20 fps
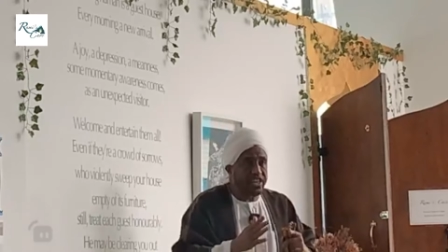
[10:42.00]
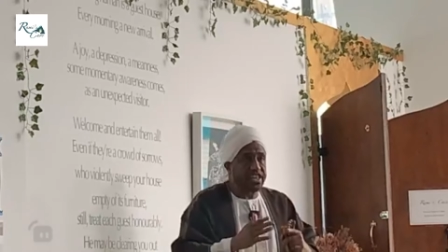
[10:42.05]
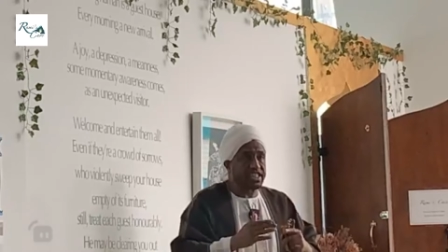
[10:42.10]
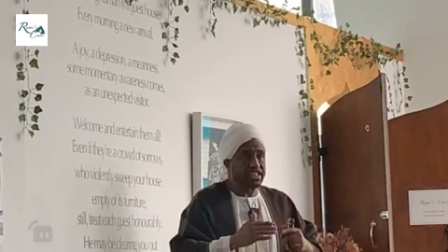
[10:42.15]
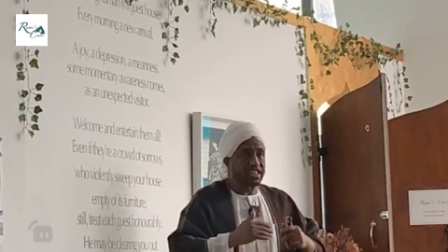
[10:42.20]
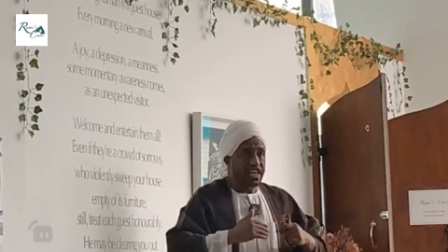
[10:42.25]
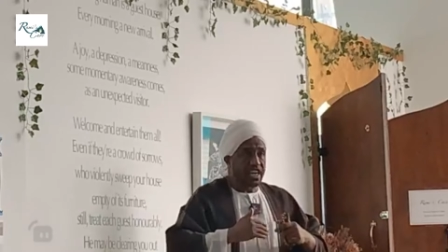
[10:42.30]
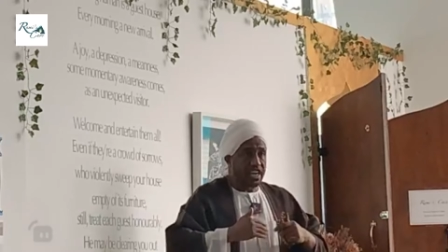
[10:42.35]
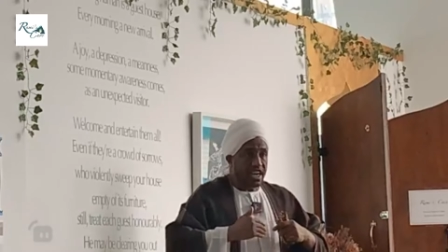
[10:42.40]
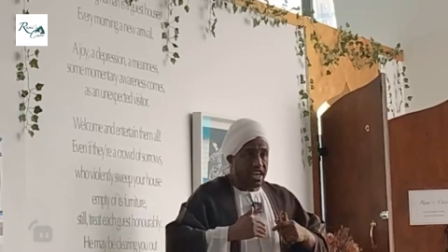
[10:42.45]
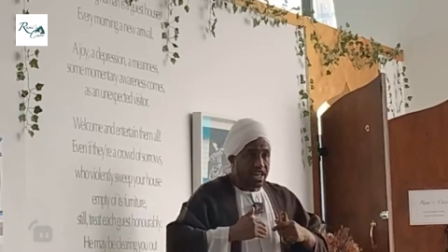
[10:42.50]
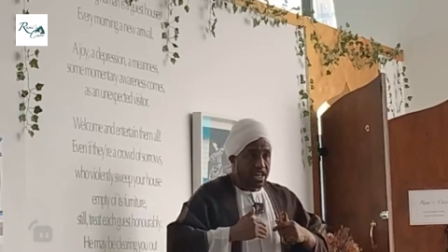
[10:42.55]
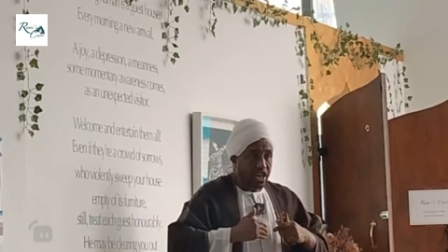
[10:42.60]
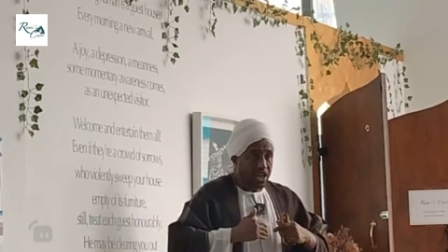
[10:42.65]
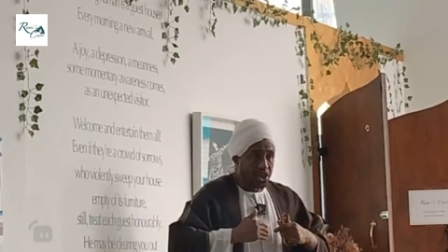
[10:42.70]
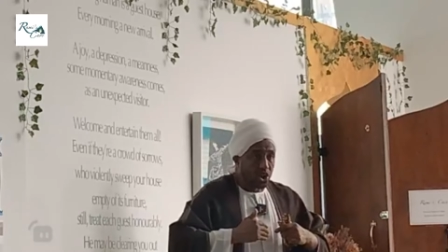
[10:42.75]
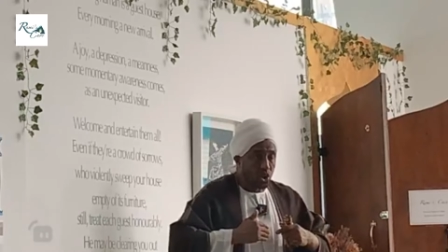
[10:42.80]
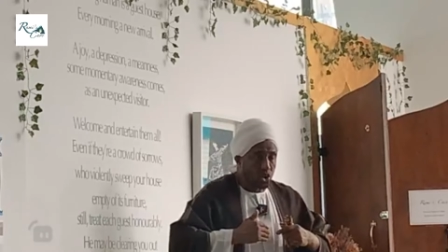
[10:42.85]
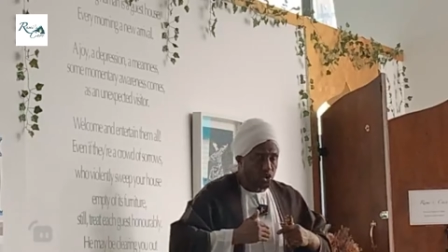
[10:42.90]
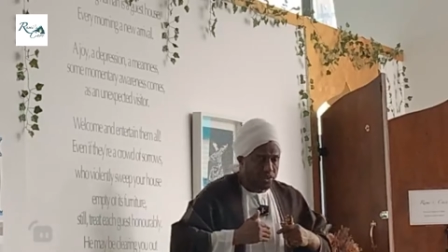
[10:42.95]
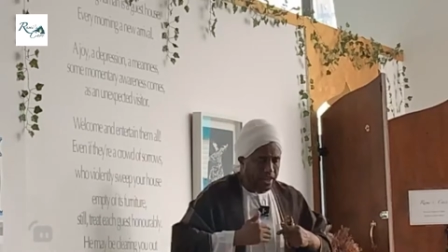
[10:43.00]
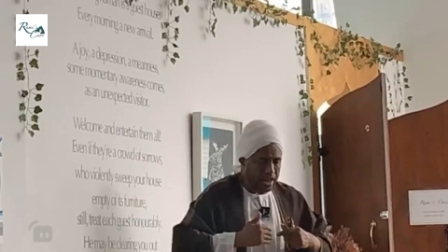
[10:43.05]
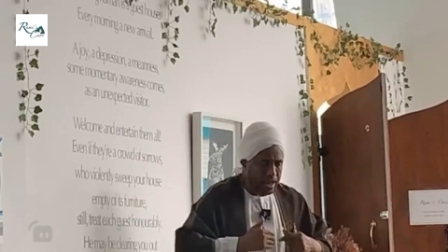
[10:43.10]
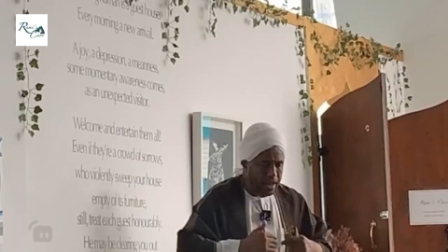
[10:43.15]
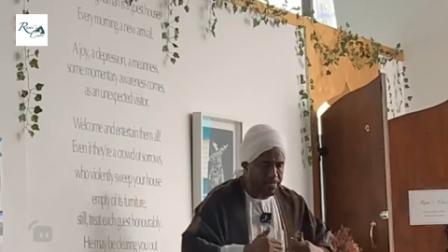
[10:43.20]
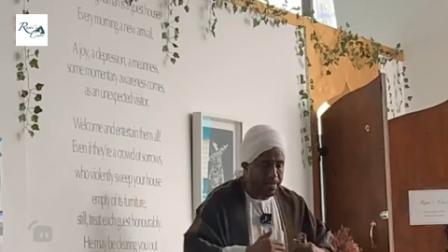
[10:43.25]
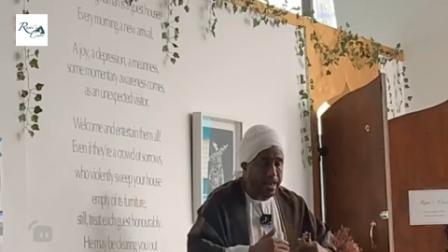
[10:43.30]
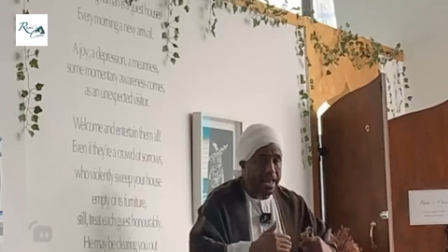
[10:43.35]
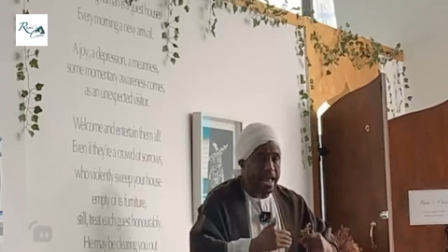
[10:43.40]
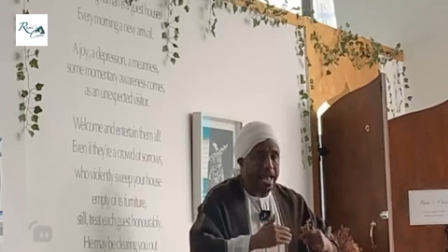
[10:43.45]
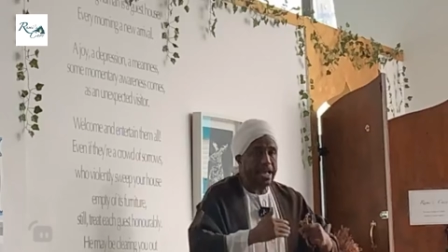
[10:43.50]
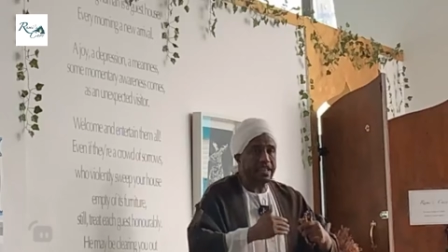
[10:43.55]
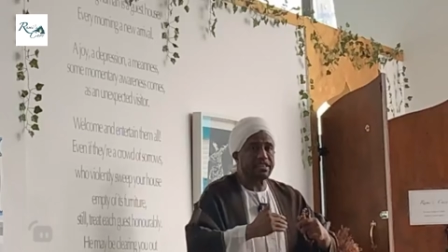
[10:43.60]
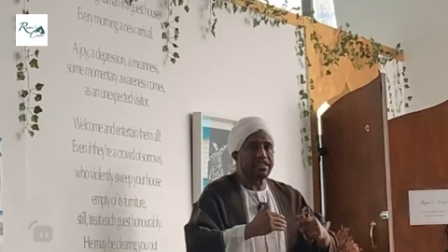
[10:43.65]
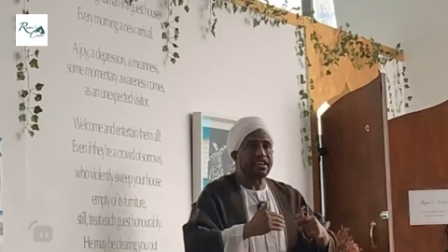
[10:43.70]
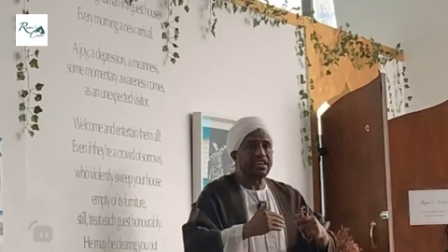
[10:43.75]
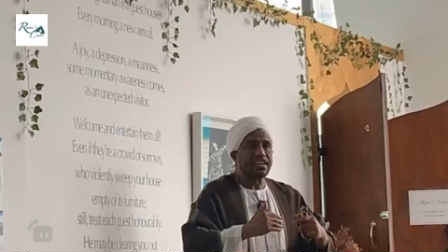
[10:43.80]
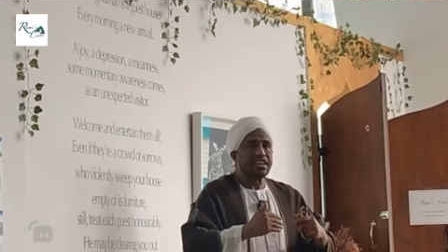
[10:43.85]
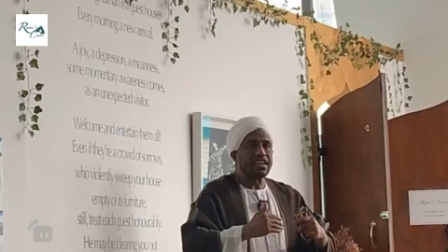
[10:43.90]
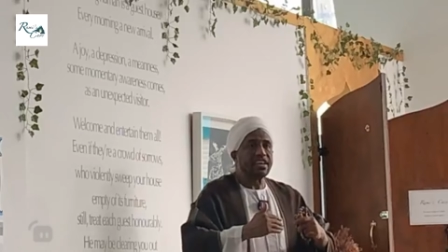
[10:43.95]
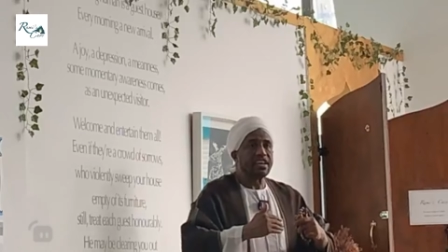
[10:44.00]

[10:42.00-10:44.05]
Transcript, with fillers: finished, you celebrate